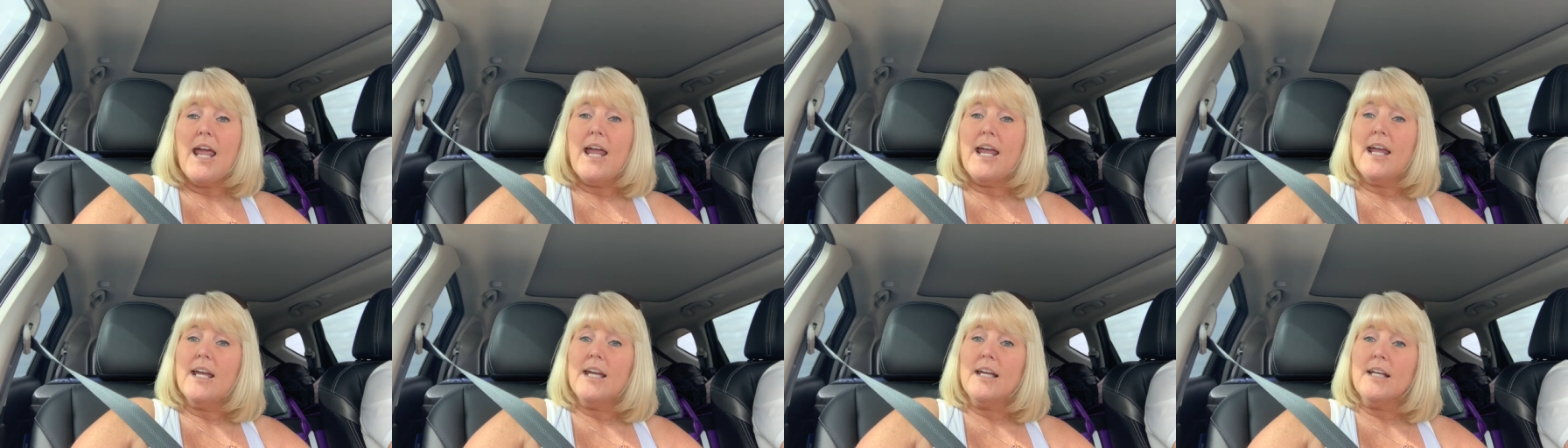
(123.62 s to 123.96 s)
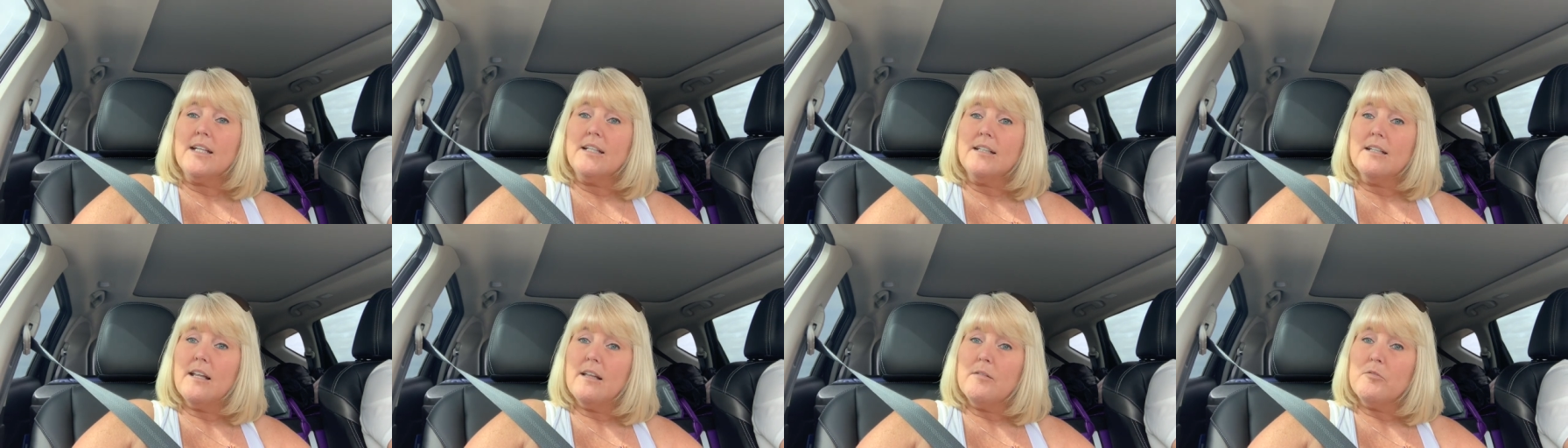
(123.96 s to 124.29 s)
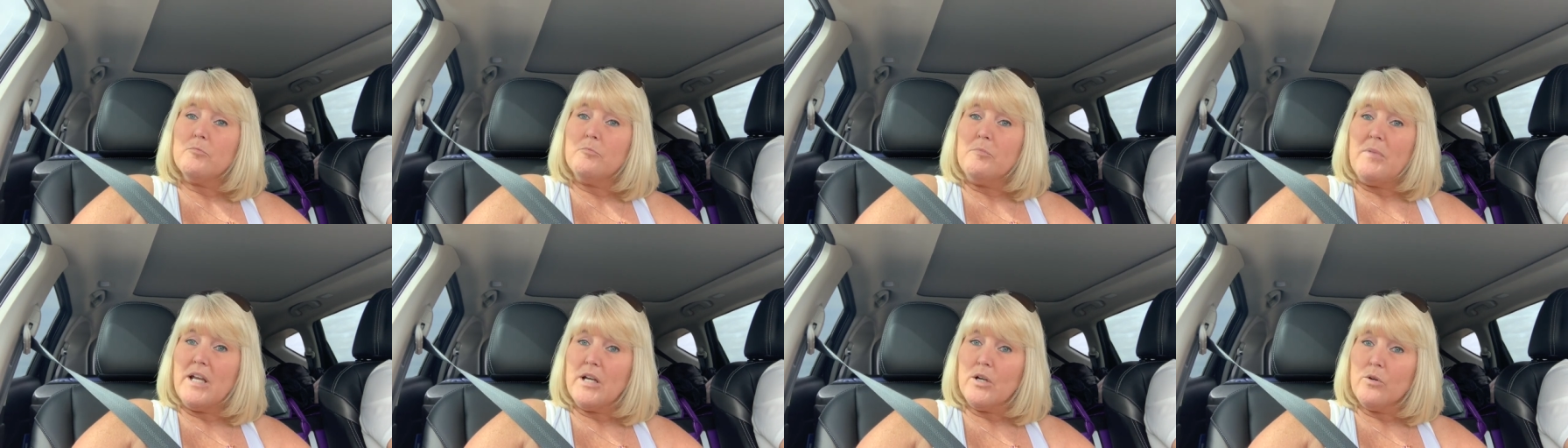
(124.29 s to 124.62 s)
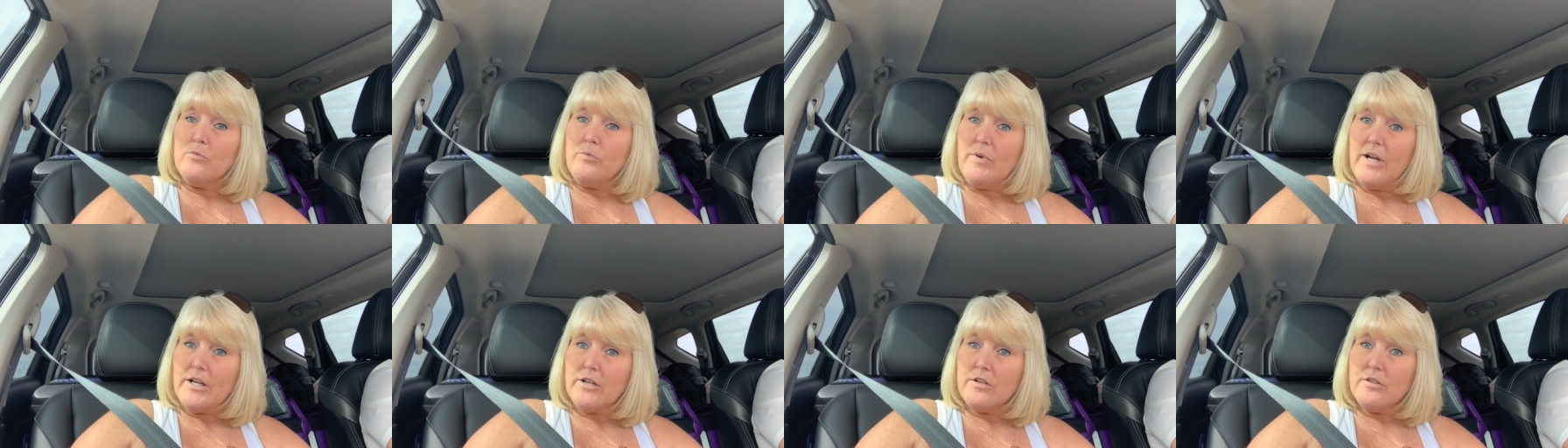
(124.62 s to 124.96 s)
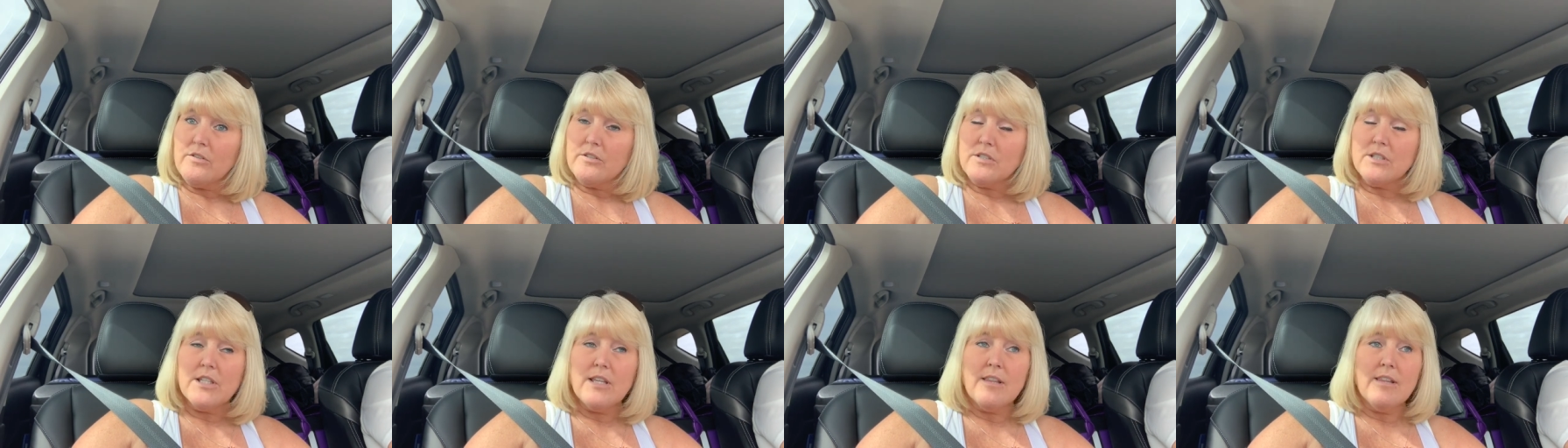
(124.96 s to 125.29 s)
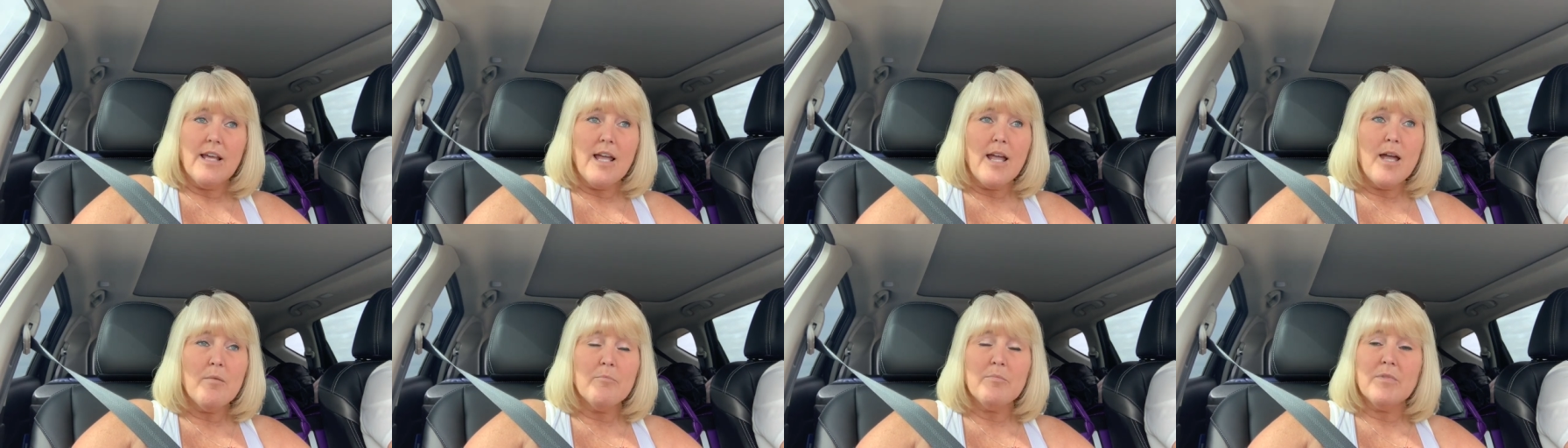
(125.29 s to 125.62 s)
and make a record to
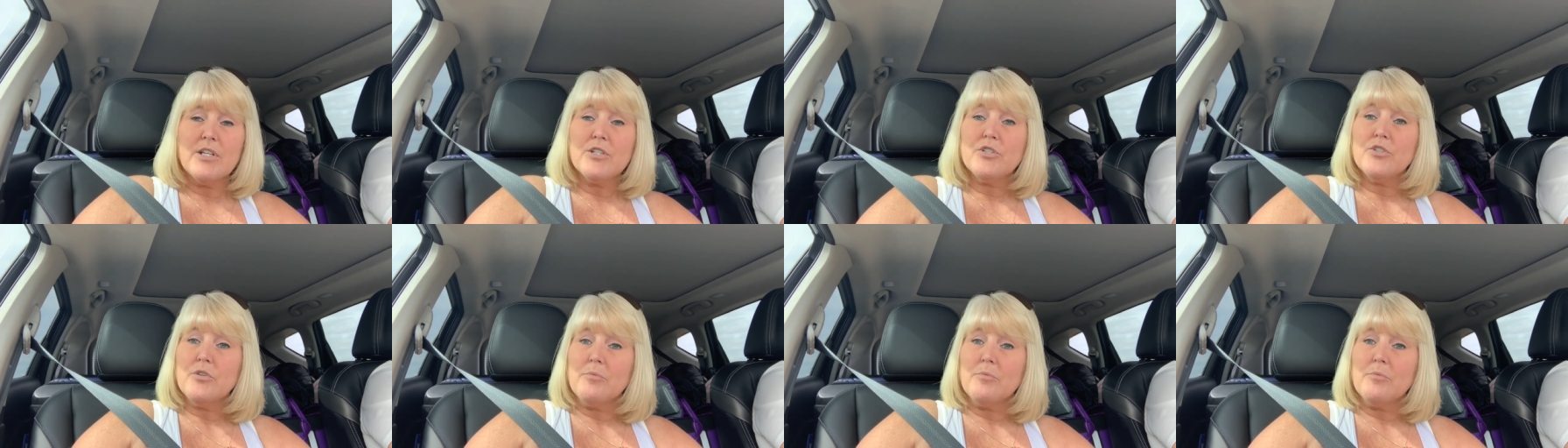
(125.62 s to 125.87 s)
them that